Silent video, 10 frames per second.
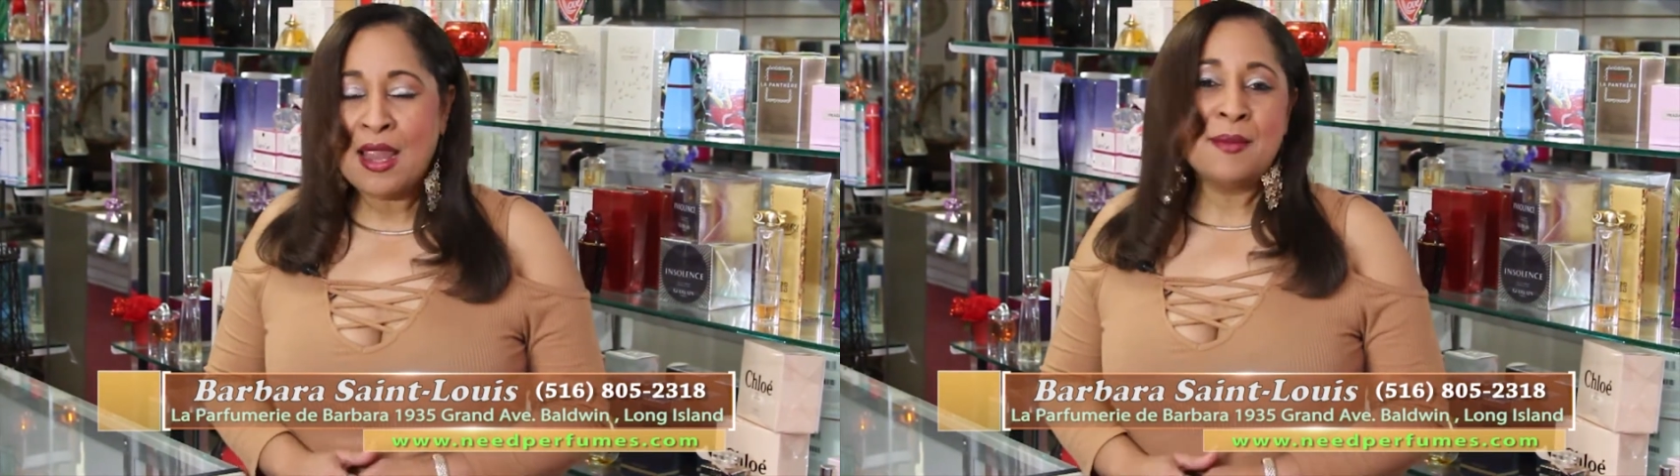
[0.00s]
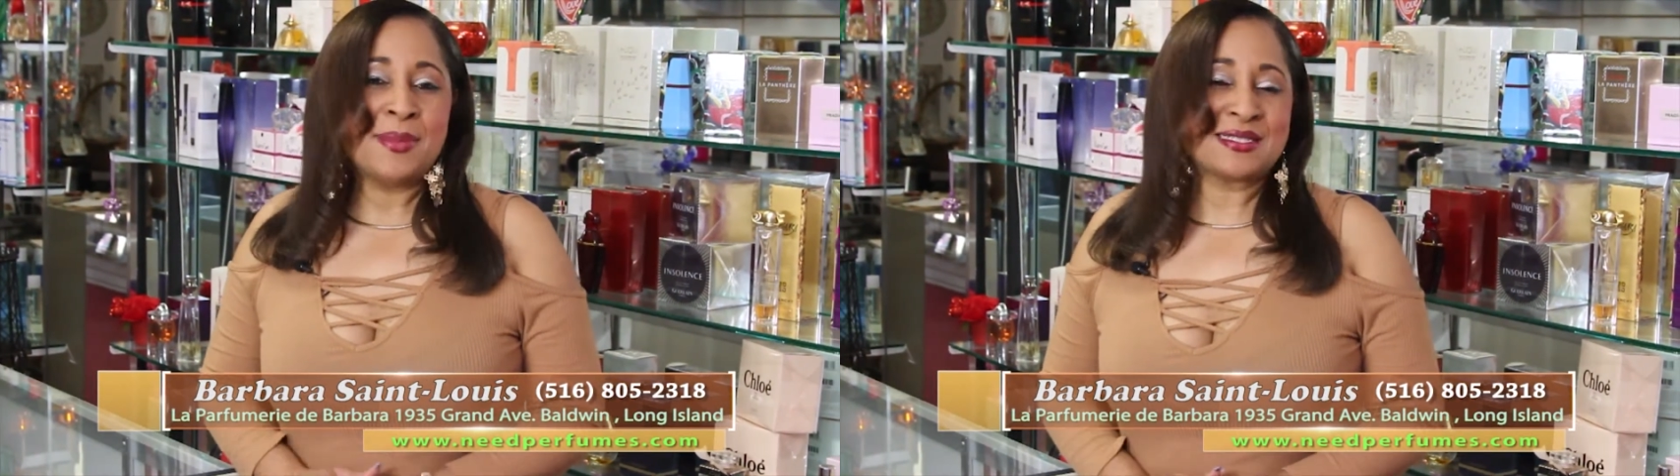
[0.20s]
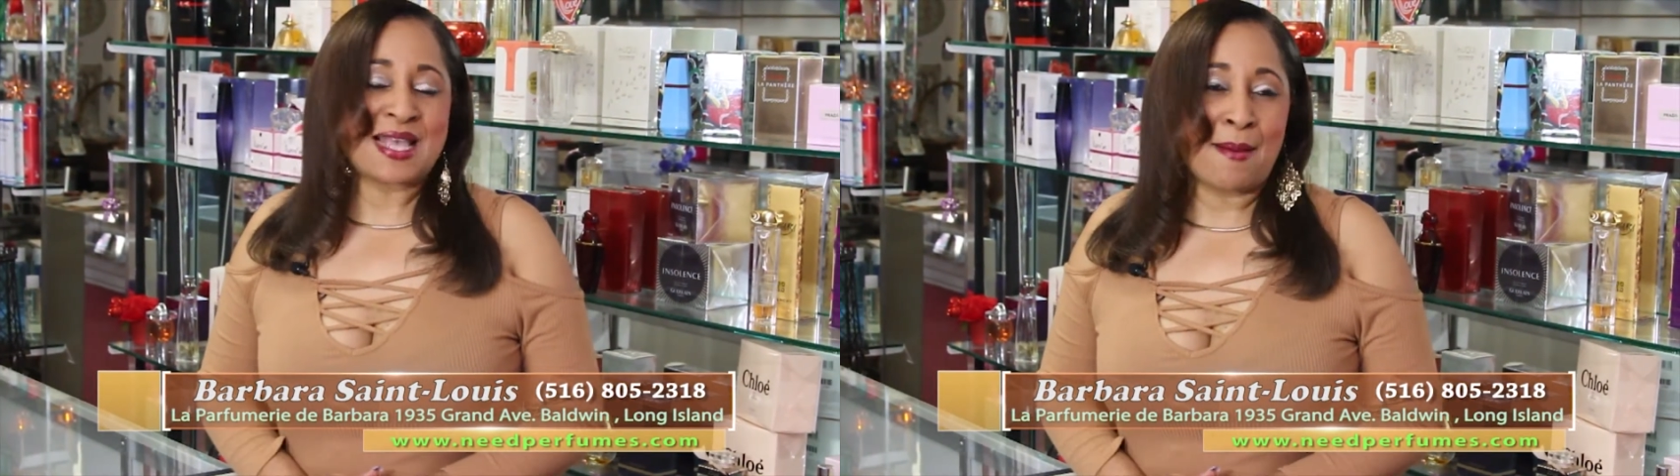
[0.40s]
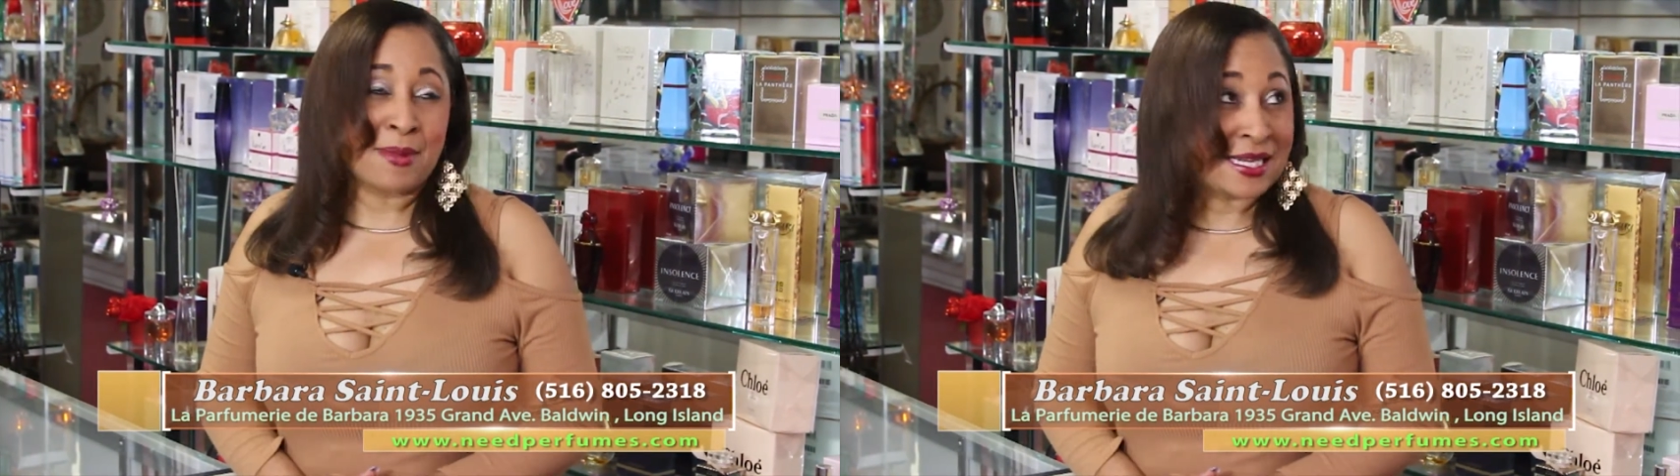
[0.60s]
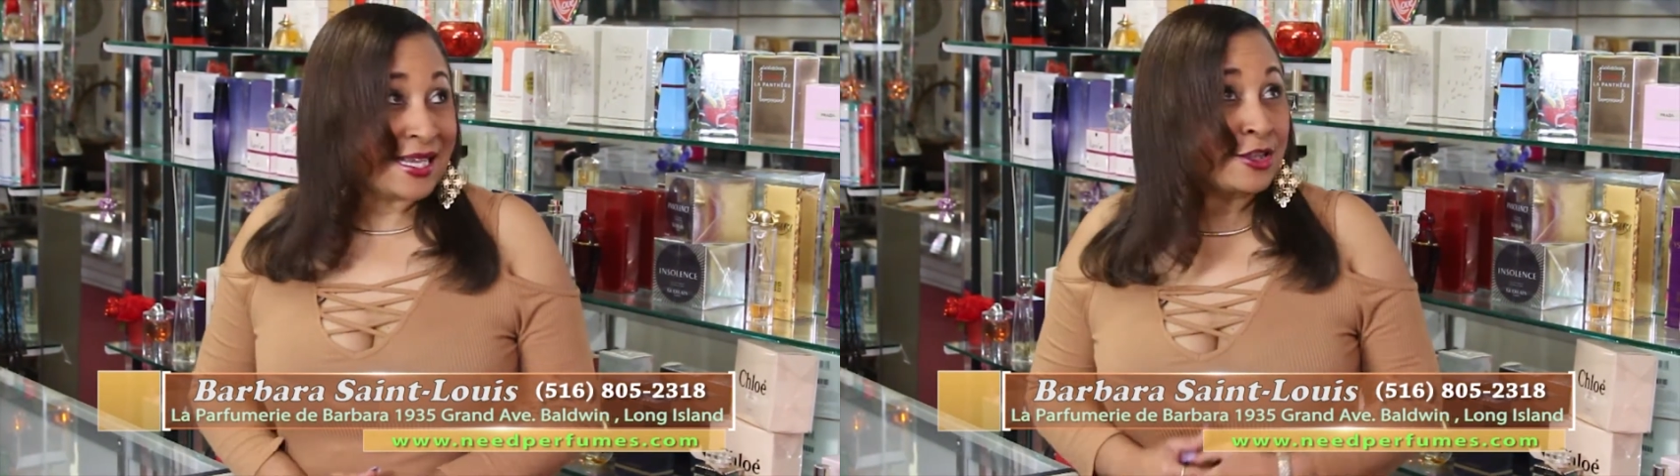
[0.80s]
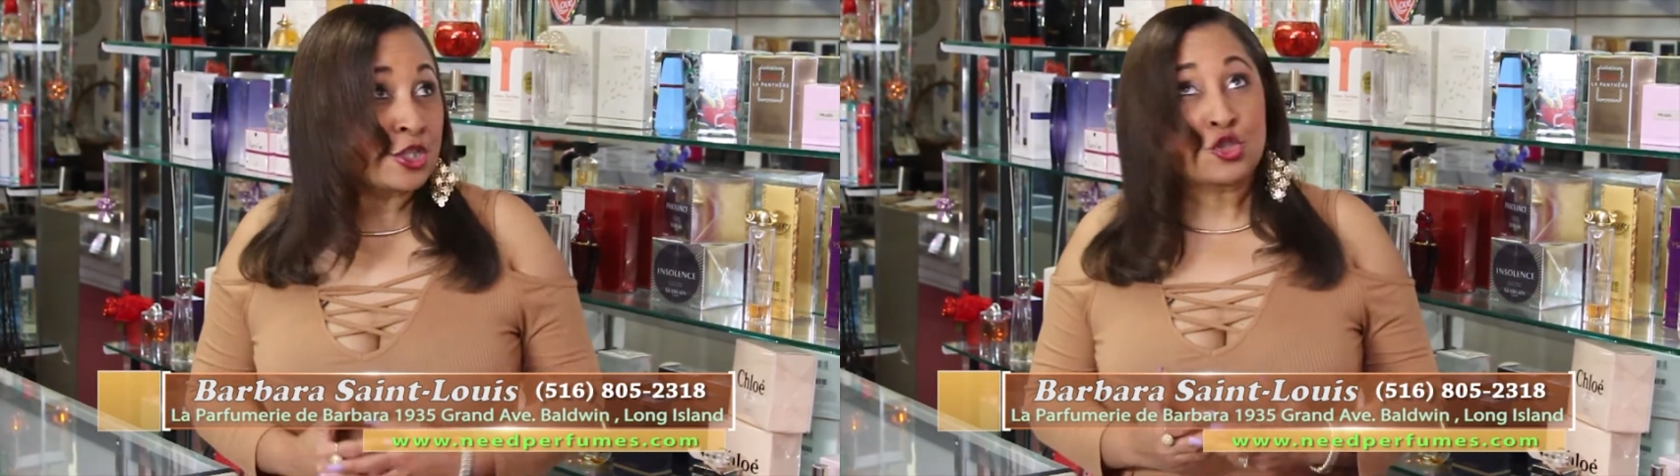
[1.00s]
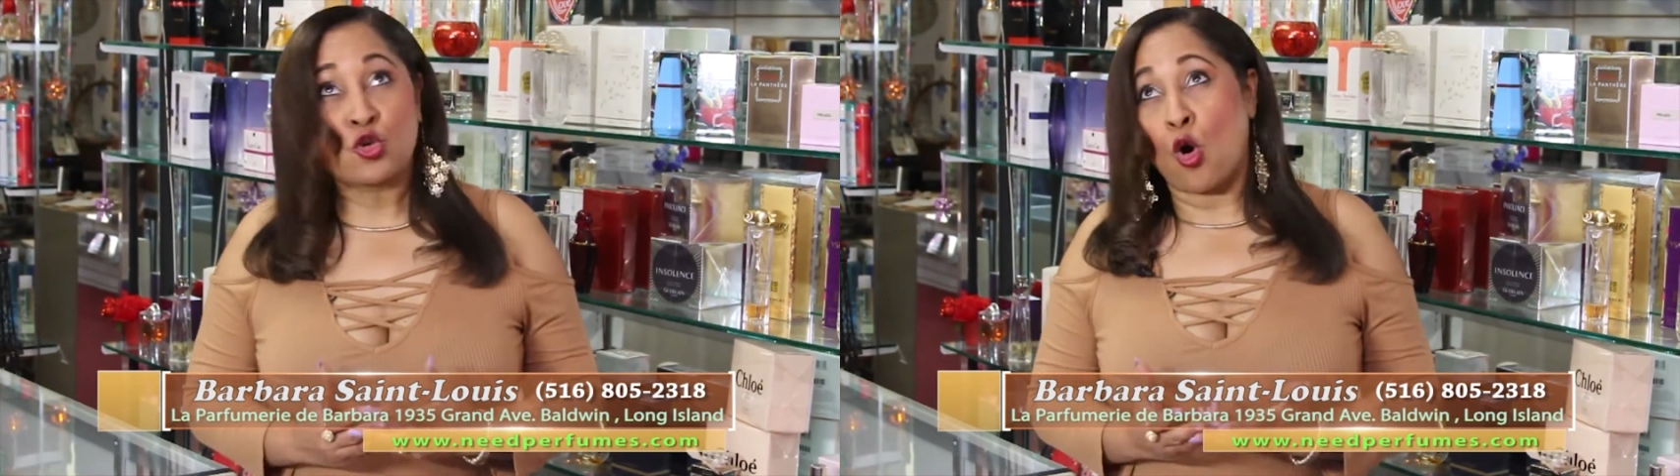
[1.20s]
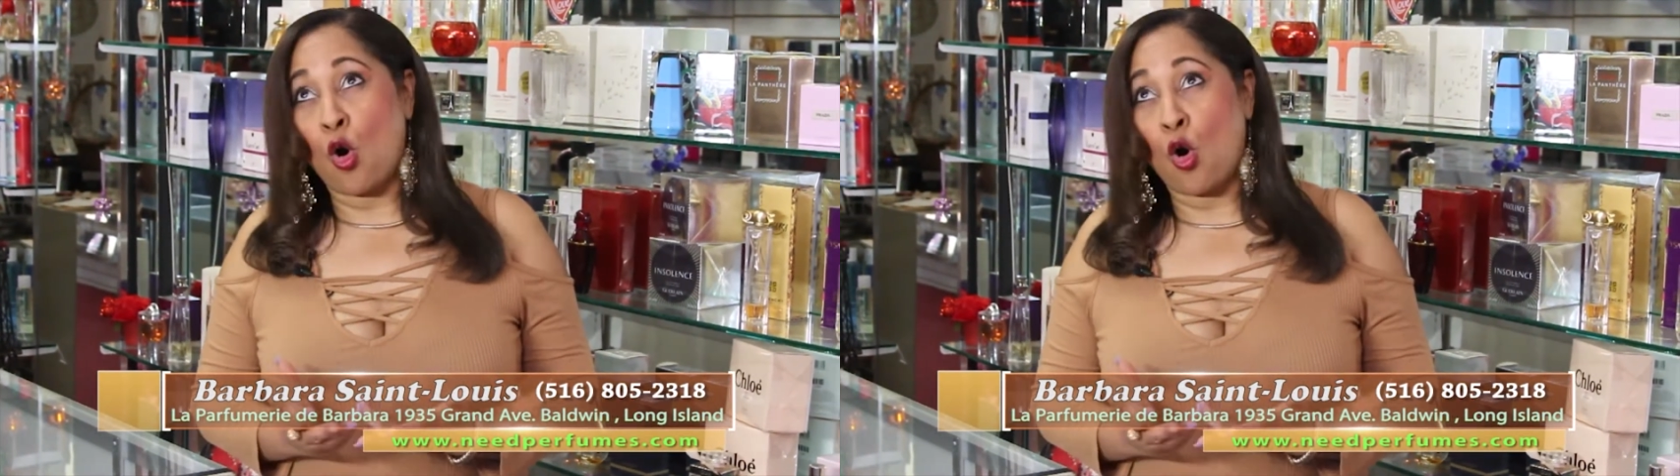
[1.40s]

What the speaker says: because I'm going to get the store